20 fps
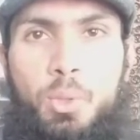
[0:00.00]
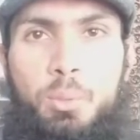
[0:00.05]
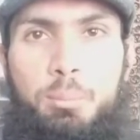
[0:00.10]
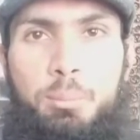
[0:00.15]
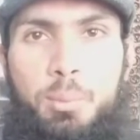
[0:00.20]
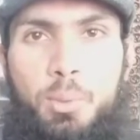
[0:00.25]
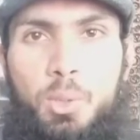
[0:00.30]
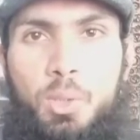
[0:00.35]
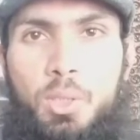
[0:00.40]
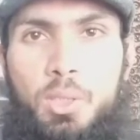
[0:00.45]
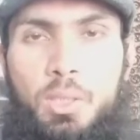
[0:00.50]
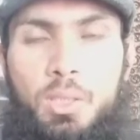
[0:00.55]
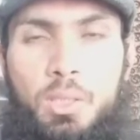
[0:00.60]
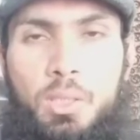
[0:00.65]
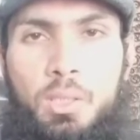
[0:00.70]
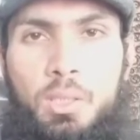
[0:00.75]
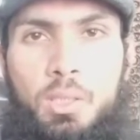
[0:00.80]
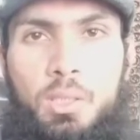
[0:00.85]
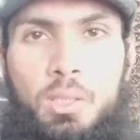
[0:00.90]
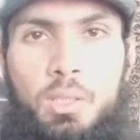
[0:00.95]
book
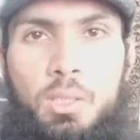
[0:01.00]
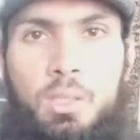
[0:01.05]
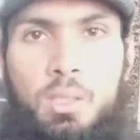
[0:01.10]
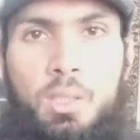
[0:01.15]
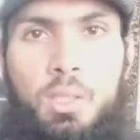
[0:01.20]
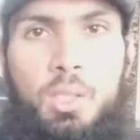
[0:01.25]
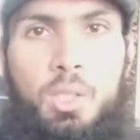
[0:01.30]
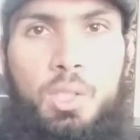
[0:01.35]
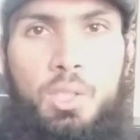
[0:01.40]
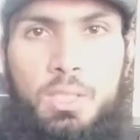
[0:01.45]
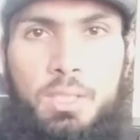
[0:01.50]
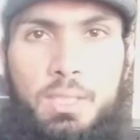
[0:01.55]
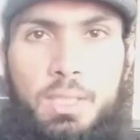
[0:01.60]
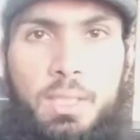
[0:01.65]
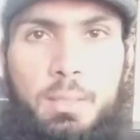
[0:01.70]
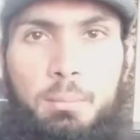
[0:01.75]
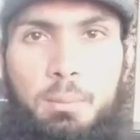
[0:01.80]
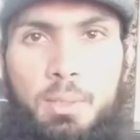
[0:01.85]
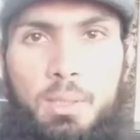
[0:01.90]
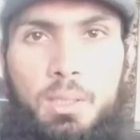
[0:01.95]
on the
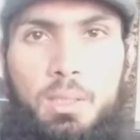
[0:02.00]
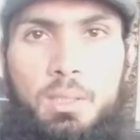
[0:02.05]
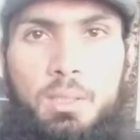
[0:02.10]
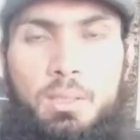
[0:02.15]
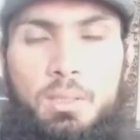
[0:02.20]
table?